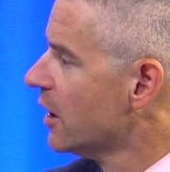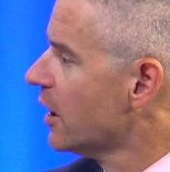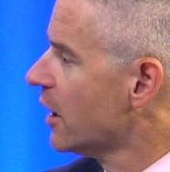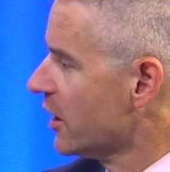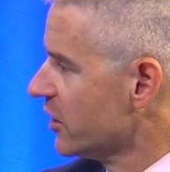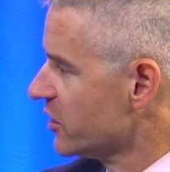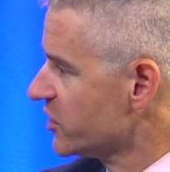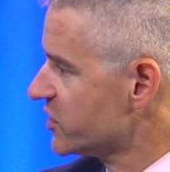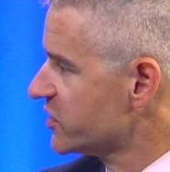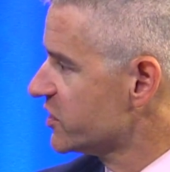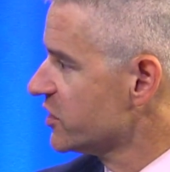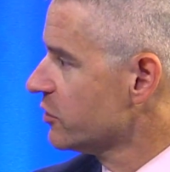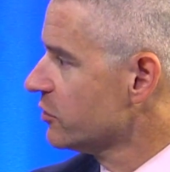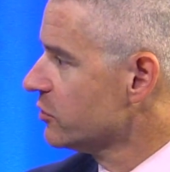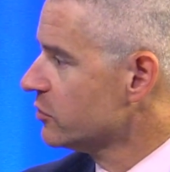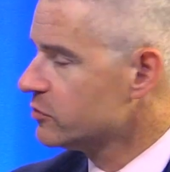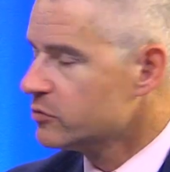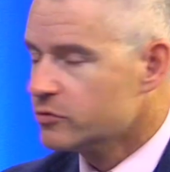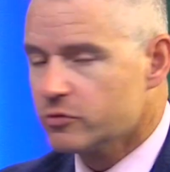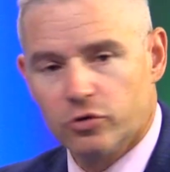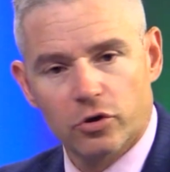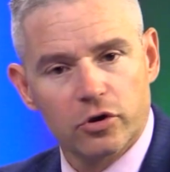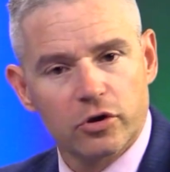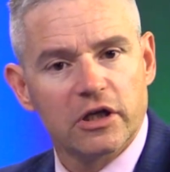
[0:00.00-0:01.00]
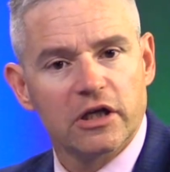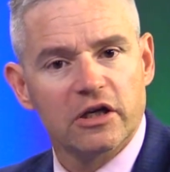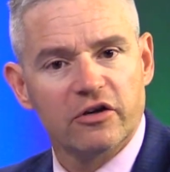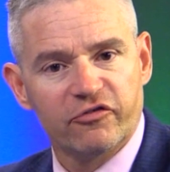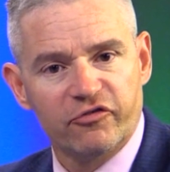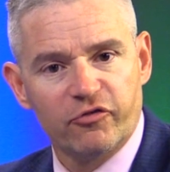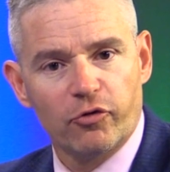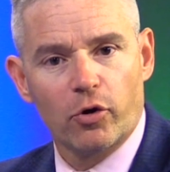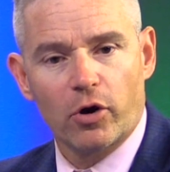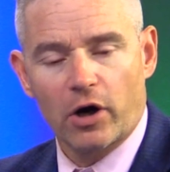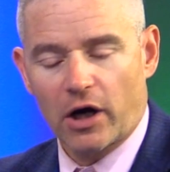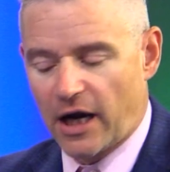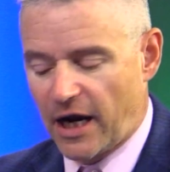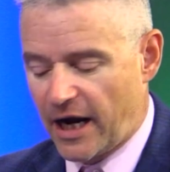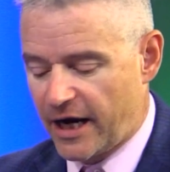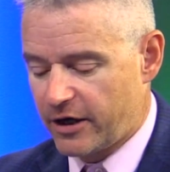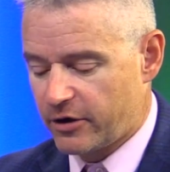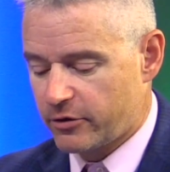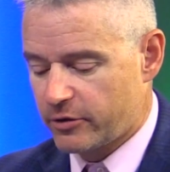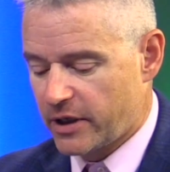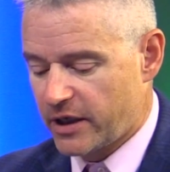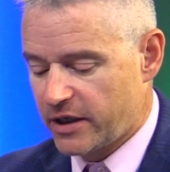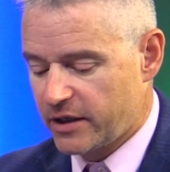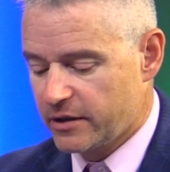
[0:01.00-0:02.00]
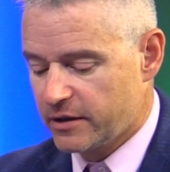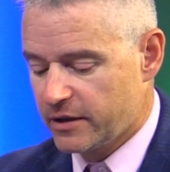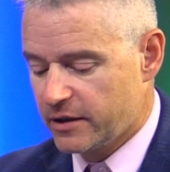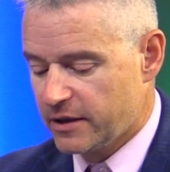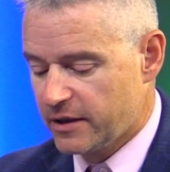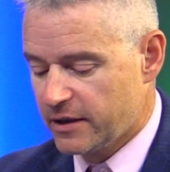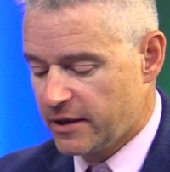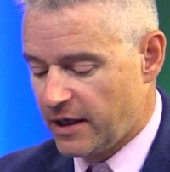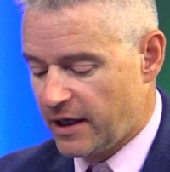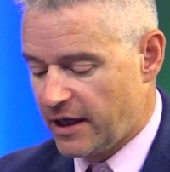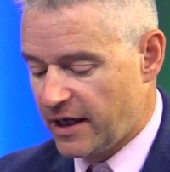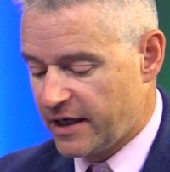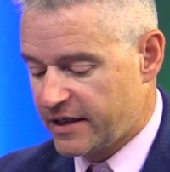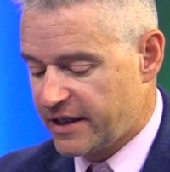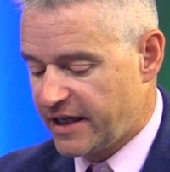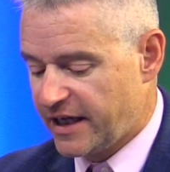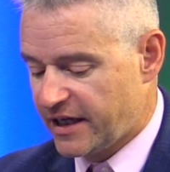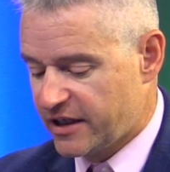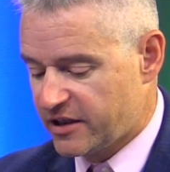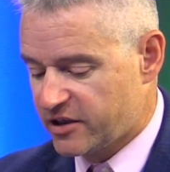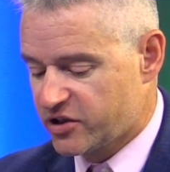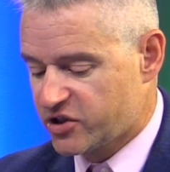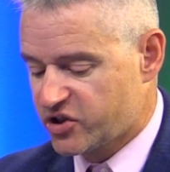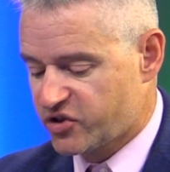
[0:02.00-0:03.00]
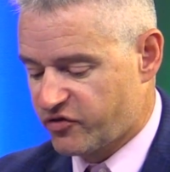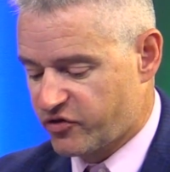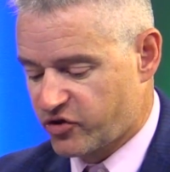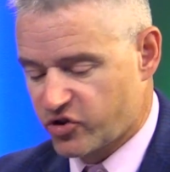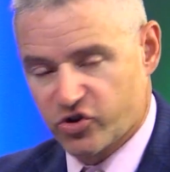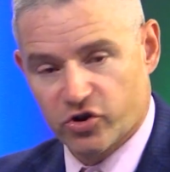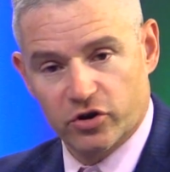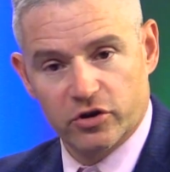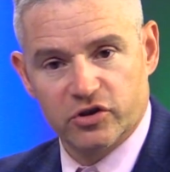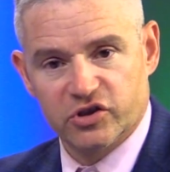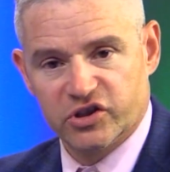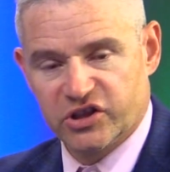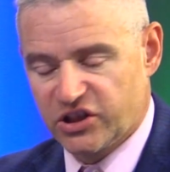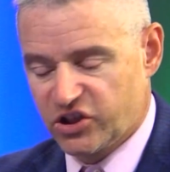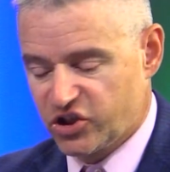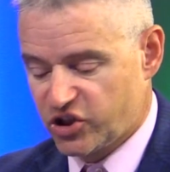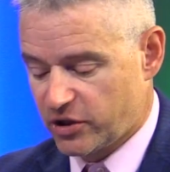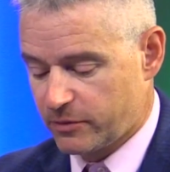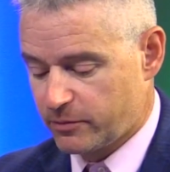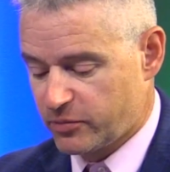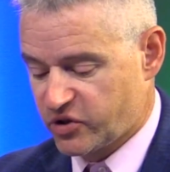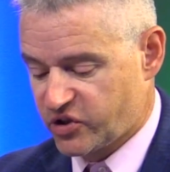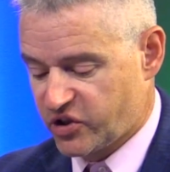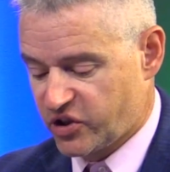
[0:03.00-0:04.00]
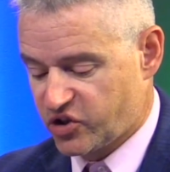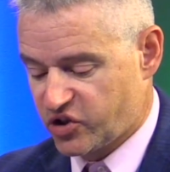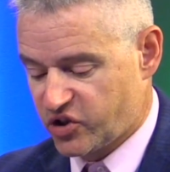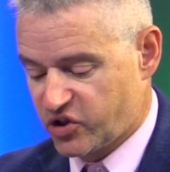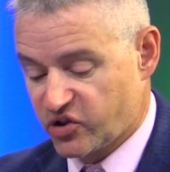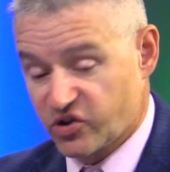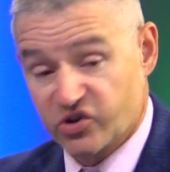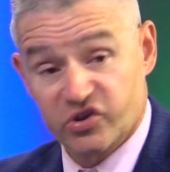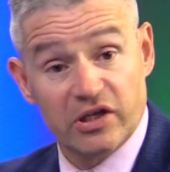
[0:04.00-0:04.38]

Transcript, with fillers: are still looking for hiring uh, candidates for certain teaching positions.